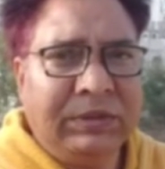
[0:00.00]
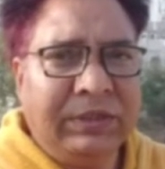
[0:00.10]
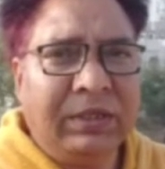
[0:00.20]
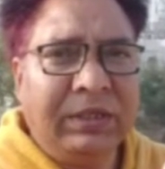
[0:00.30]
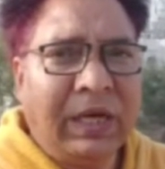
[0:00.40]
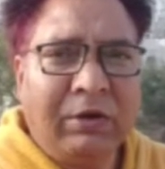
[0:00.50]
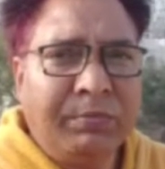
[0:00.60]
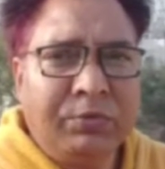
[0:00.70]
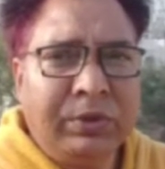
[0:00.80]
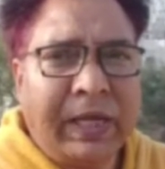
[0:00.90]
generally are
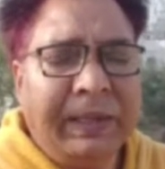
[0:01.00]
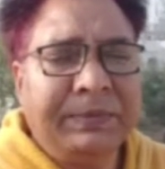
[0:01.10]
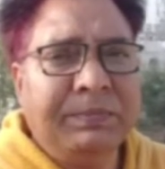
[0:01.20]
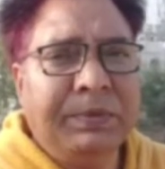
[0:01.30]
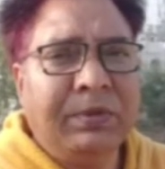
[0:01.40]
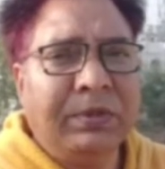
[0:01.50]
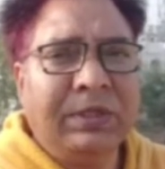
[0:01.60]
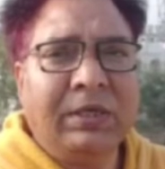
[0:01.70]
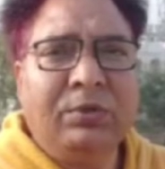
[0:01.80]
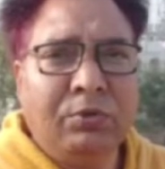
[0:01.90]
of two types
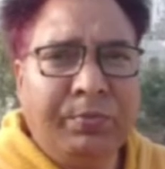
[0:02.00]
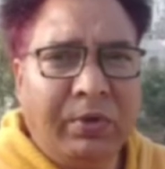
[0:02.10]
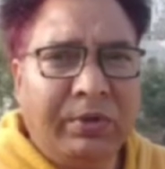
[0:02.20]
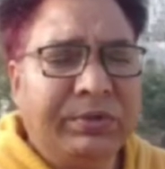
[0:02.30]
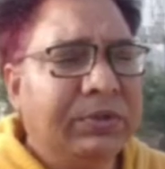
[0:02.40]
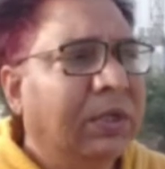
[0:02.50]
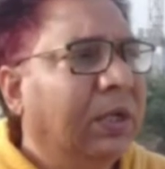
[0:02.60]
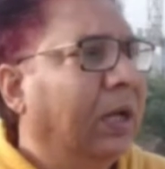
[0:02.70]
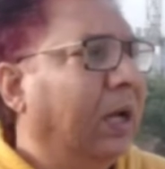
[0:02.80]
because there are two poles.